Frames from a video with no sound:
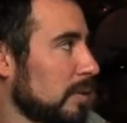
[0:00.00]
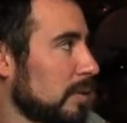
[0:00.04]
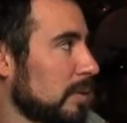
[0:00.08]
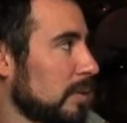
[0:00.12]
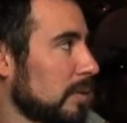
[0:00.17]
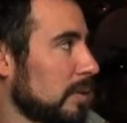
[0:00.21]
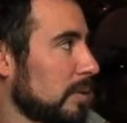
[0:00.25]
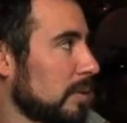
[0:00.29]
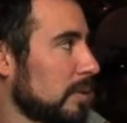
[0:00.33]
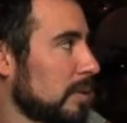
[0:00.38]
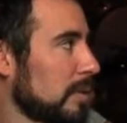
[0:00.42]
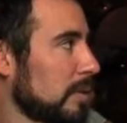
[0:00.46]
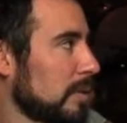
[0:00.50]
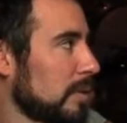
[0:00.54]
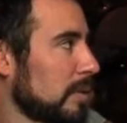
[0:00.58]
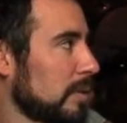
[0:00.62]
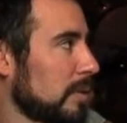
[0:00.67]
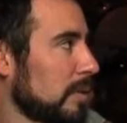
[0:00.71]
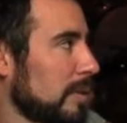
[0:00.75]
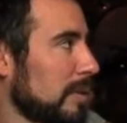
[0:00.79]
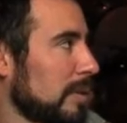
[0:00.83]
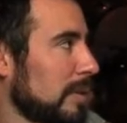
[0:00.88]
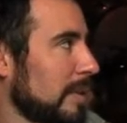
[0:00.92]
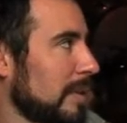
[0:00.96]

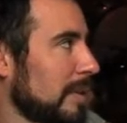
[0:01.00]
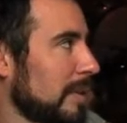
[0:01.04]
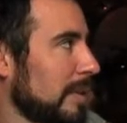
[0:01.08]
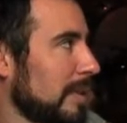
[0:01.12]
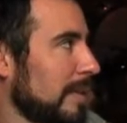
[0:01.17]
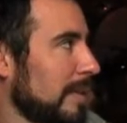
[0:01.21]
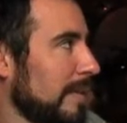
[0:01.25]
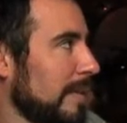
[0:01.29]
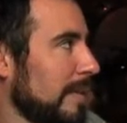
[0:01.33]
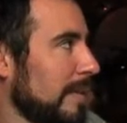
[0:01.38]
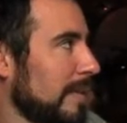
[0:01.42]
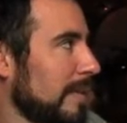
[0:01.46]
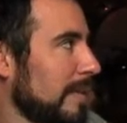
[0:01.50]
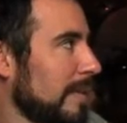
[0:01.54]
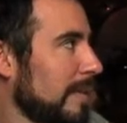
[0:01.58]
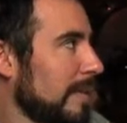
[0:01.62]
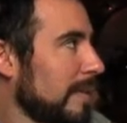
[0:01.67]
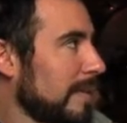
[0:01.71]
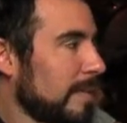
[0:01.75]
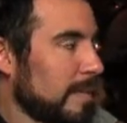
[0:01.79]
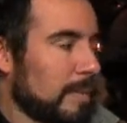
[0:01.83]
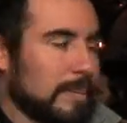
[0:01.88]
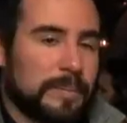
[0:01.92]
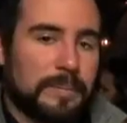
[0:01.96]

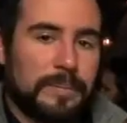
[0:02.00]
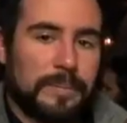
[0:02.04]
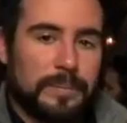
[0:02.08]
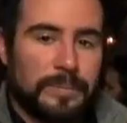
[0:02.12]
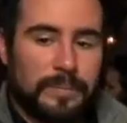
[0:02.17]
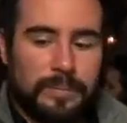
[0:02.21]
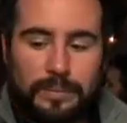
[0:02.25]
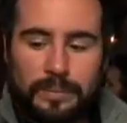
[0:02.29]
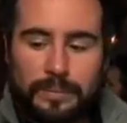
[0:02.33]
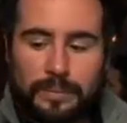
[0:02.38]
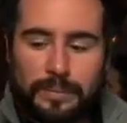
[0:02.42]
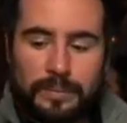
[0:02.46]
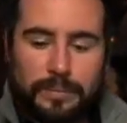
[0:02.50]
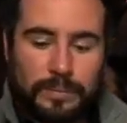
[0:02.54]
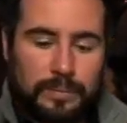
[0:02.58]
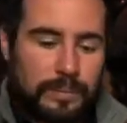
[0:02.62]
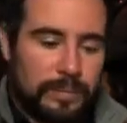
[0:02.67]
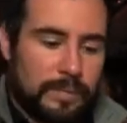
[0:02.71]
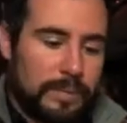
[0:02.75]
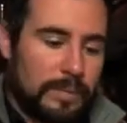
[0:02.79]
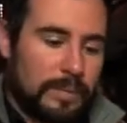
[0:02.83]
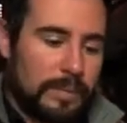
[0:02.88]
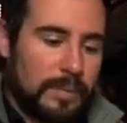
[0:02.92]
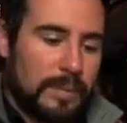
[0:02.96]

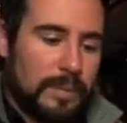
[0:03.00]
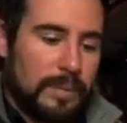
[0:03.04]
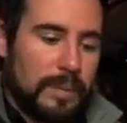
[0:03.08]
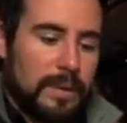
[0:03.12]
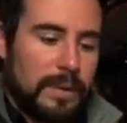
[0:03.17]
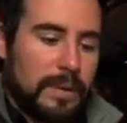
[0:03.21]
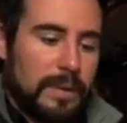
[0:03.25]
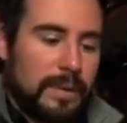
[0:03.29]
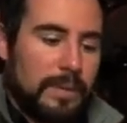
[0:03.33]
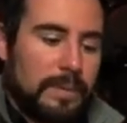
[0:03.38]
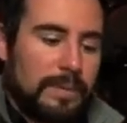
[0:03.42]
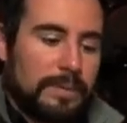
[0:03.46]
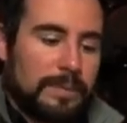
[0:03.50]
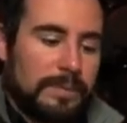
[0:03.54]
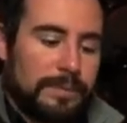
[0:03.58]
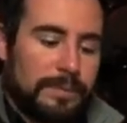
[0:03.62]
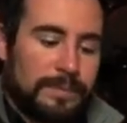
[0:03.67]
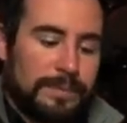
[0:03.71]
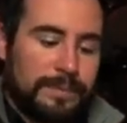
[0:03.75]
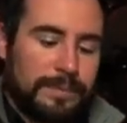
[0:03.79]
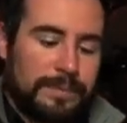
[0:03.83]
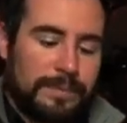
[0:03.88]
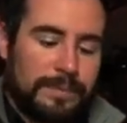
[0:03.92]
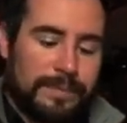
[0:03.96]

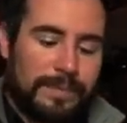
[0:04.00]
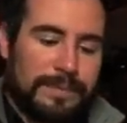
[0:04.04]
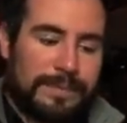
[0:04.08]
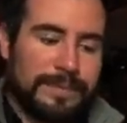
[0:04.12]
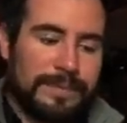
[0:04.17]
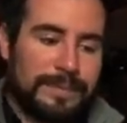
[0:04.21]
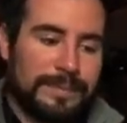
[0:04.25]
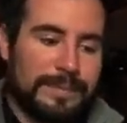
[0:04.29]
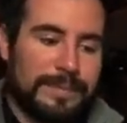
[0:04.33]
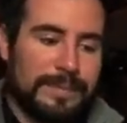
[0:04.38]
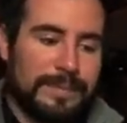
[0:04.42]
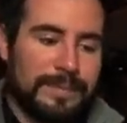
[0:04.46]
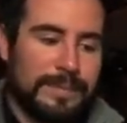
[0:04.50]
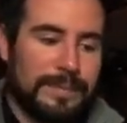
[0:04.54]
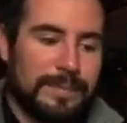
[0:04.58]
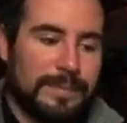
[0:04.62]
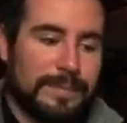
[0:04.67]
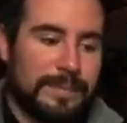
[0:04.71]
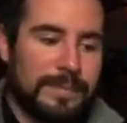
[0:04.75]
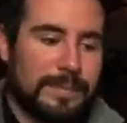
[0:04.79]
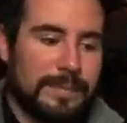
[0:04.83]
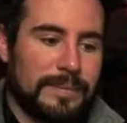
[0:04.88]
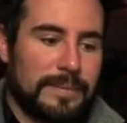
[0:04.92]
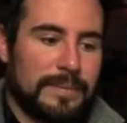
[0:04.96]

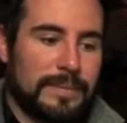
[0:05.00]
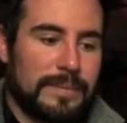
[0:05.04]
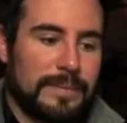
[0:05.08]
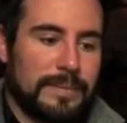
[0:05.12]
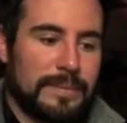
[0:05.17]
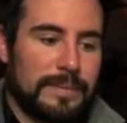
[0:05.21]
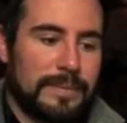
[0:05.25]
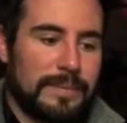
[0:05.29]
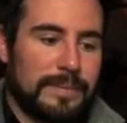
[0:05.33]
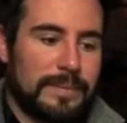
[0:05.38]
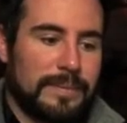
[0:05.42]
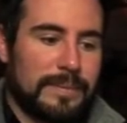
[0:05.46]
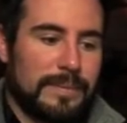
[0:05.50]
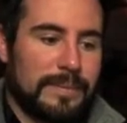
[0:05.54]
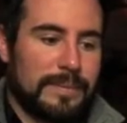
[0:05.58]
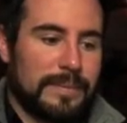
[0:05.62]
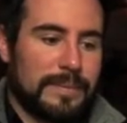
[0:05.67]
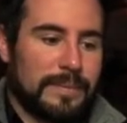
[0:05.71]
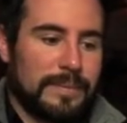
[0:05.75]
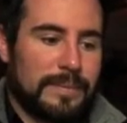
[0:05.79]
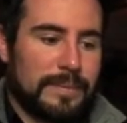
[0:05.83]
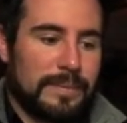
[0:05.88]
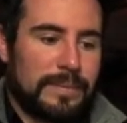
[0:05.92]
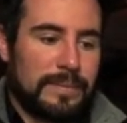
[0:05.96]

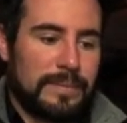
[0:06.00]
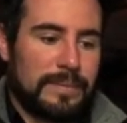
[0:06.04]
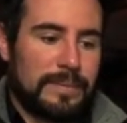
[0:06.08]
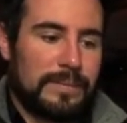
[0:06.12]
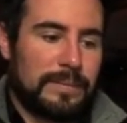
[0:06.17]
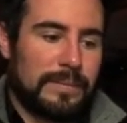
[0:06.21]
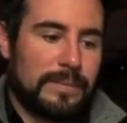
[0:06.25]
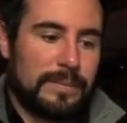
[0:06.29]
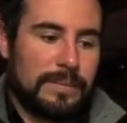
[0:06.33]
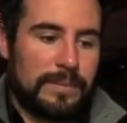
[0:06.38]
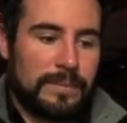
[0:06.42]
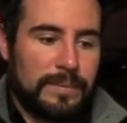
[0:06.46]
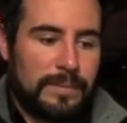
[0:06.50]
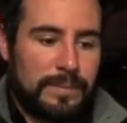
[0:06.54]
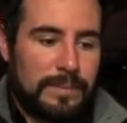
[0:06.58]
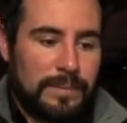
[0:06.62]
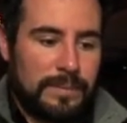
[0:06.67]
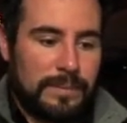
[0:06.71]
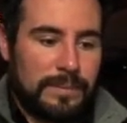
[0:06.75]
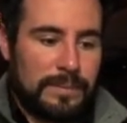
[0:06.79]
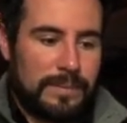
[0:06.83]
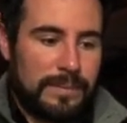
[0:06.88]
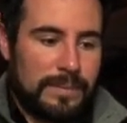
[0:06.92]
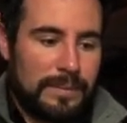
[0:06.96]

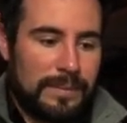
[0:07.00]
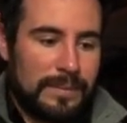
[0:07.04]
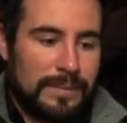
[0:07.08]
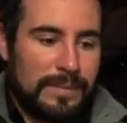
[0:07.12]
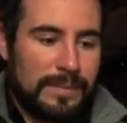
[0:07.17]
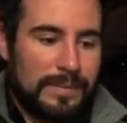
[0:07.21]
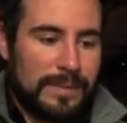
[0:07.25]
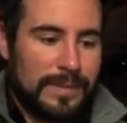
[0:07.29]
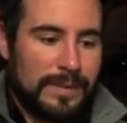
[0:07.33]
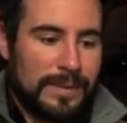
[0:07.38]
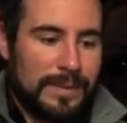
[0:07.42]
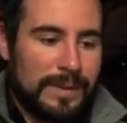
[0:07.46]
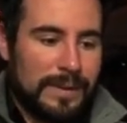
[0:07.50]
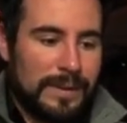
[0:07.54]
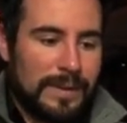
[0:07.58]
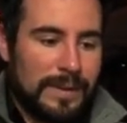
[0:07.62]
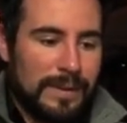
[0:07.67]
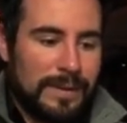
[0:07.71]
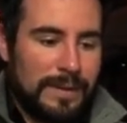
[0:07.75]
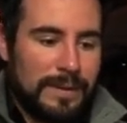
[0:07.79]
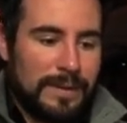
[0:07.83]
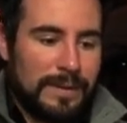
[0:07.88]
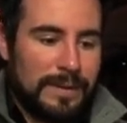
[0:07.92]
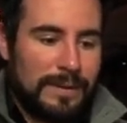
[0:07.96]
[no speech]